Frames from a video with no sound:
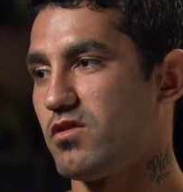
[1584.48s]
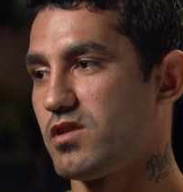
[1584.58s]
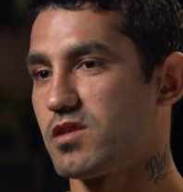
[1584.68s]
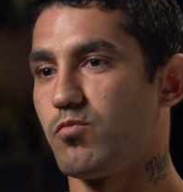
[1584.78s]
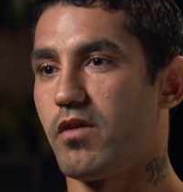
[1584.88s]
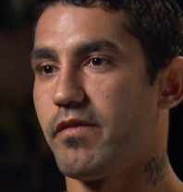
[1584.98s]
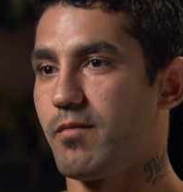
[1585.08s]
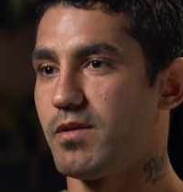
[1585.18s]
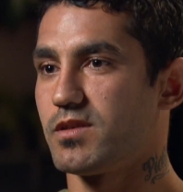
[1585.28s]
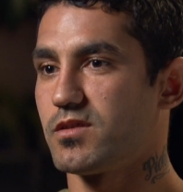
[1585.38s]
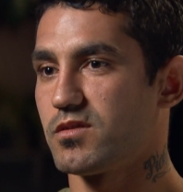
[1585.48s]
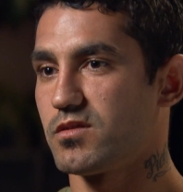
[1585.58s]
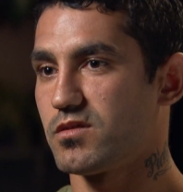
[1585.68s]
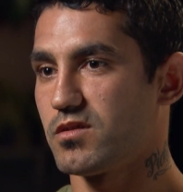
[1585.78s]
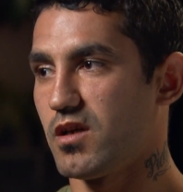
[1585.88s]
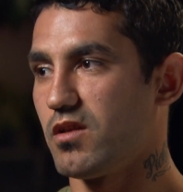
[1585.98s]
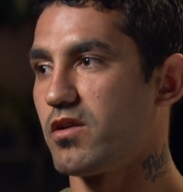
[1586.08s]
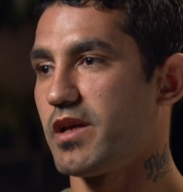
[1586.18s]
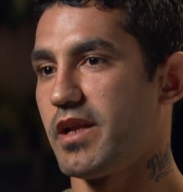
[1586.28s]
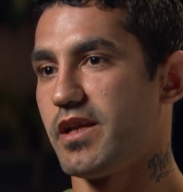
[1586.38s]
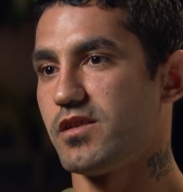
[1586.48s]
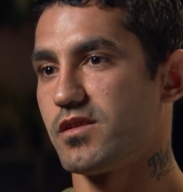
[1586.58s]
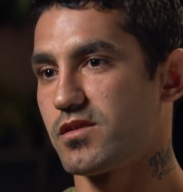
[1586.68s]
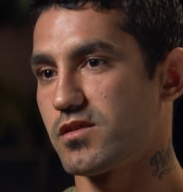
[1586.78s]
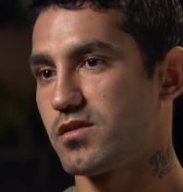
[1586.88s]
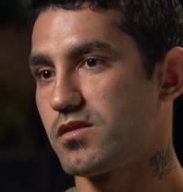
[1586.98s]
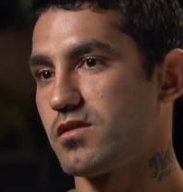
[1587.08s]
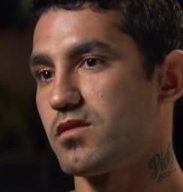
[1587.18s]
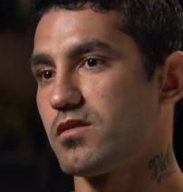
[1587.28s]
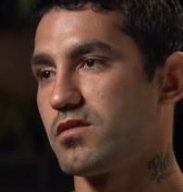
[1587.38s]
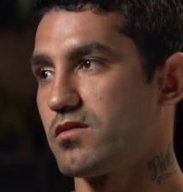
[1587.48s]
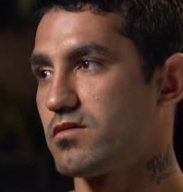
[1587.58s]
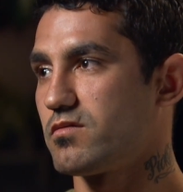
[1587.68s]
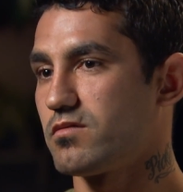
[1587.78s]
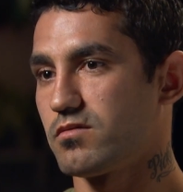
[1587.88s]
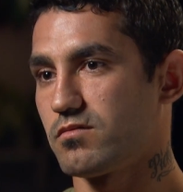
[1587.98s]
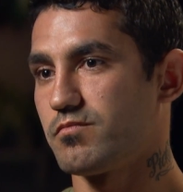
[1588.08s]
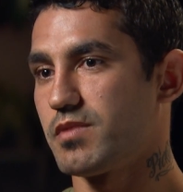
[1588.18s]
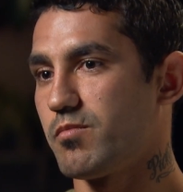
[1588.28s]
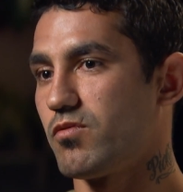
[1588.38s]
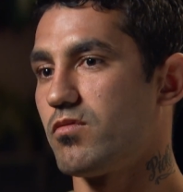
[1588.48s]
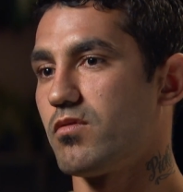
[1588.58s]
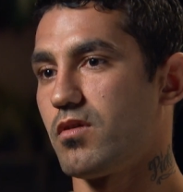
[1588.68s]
not just my family, it's a lot of Indigenous people.